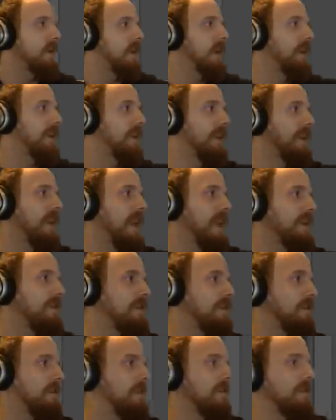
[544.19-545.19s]

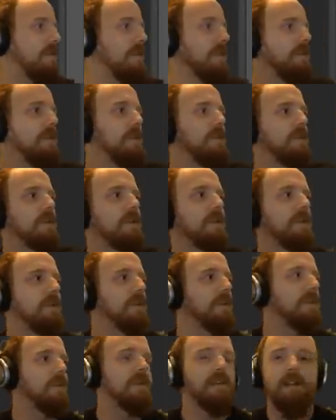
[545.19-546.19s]
unless
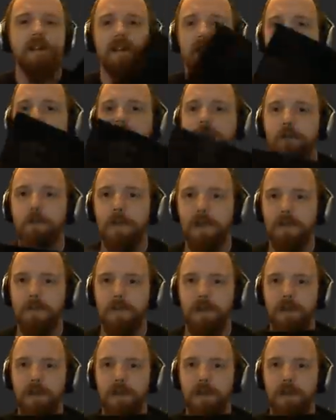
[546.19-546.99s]
you mean by